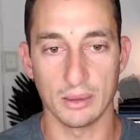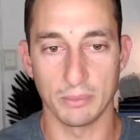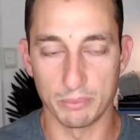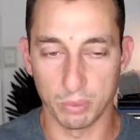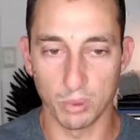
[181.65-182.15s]

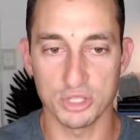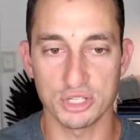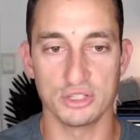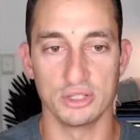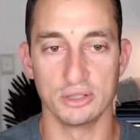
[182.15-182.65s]

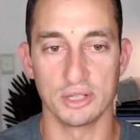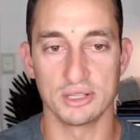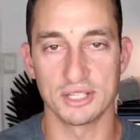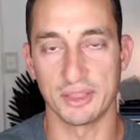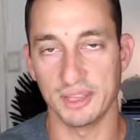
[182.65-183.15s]
pushes you
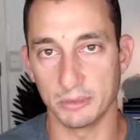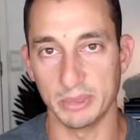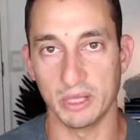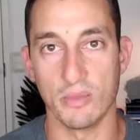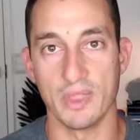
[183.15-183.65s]
to think
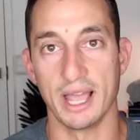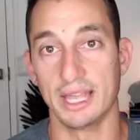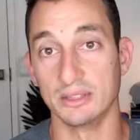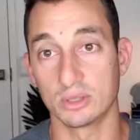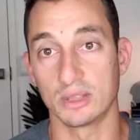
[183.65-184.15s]
beyond that
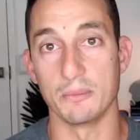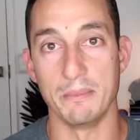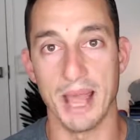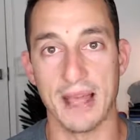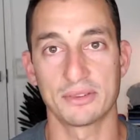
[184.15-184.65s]
and look at the
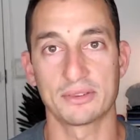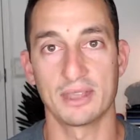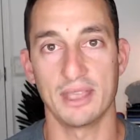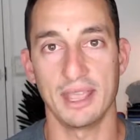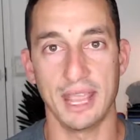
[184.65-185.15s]
maths
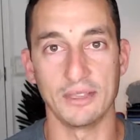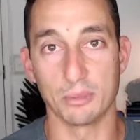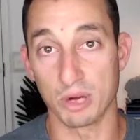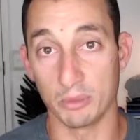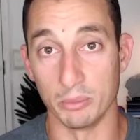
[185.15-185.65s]
and the
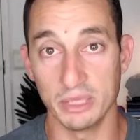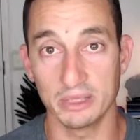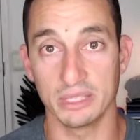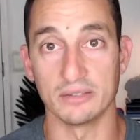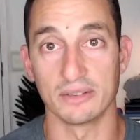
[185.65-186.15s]

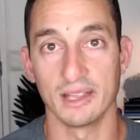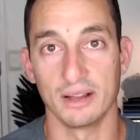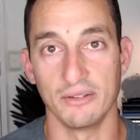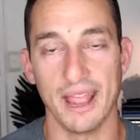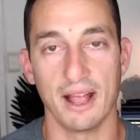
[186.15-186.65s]
probabilities of
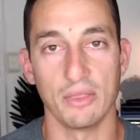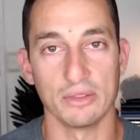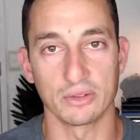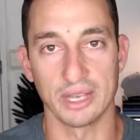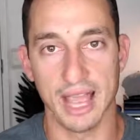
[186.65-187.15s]
how this
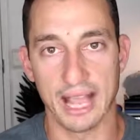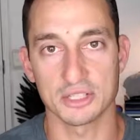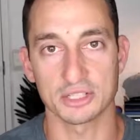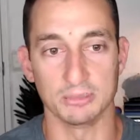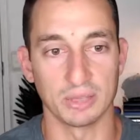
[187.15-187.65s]
can
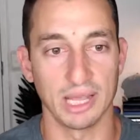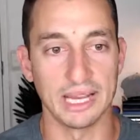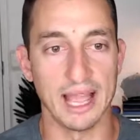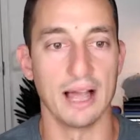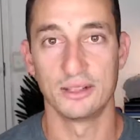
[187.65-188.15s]
actually play
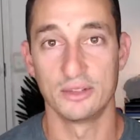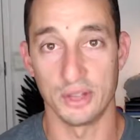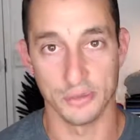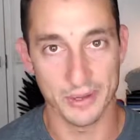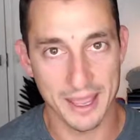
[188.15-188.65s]
out. So
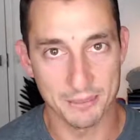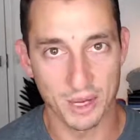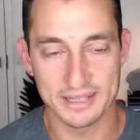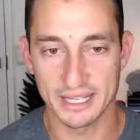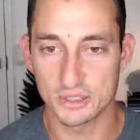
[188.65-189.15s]
if you're in that
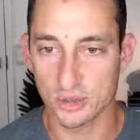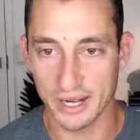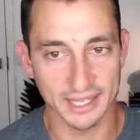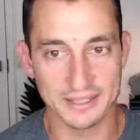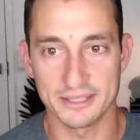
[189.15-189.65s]
mindset, try to
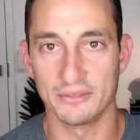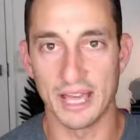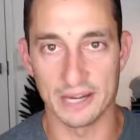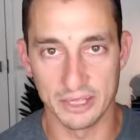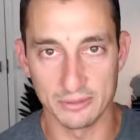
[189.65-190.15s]
get yourself out
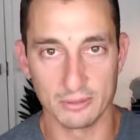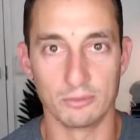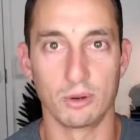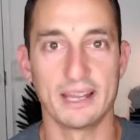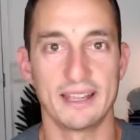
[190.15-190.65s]
of it
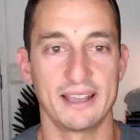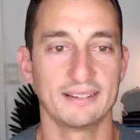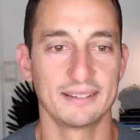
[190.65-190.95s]
right now.